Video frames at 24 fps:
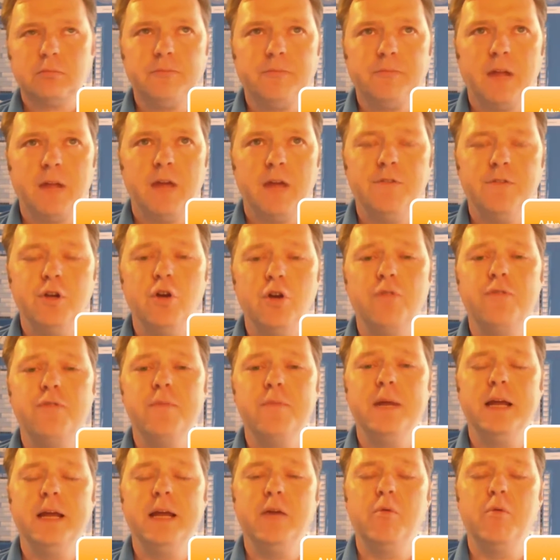If you're not
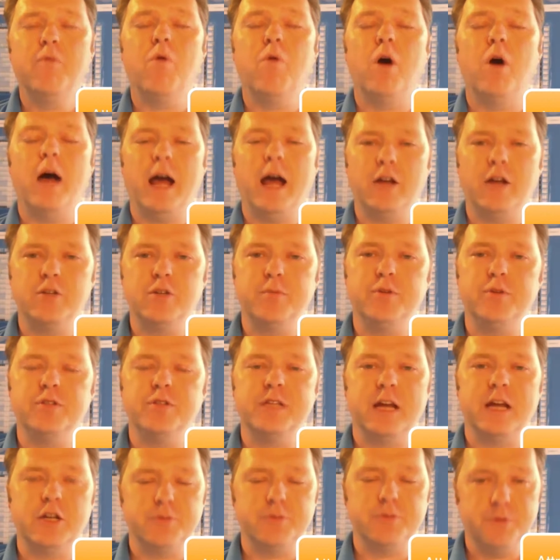familiar with what attributes
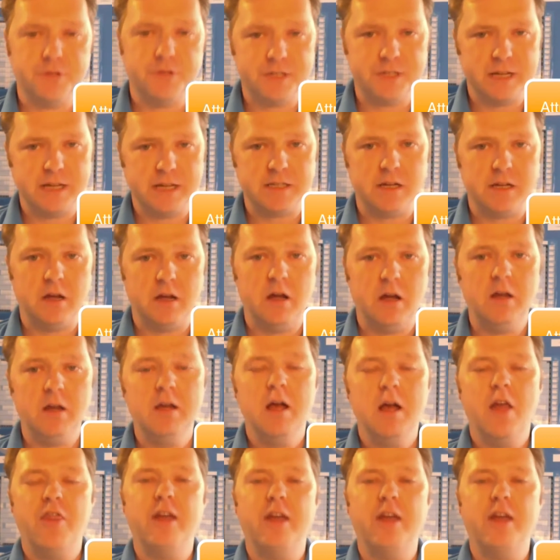and attribute sets are,